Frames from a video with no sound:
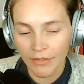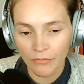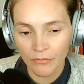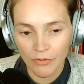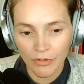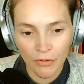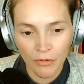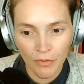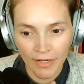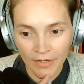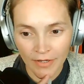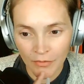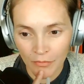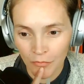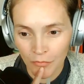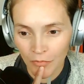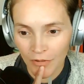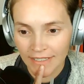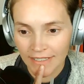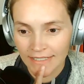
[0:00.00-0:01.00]
And real quick,
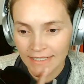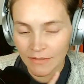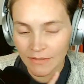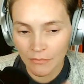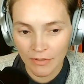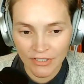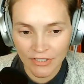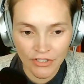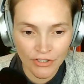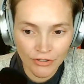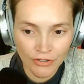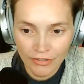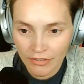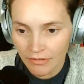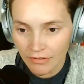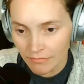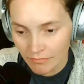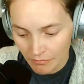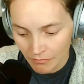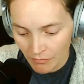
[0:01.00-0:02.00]
what's what's
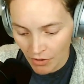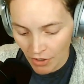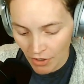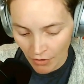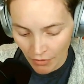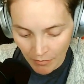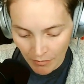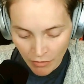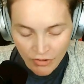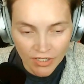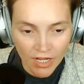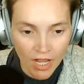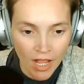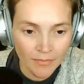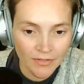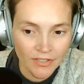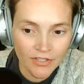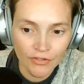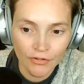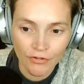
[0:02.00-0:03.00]
your you know the most
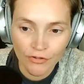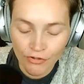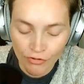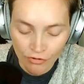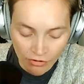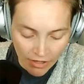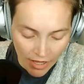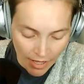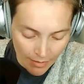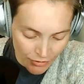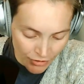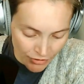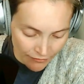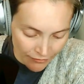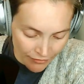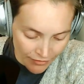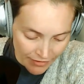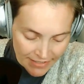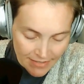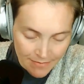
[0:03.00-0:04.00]
common surgical
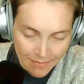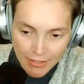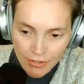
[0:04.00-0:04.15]
option for these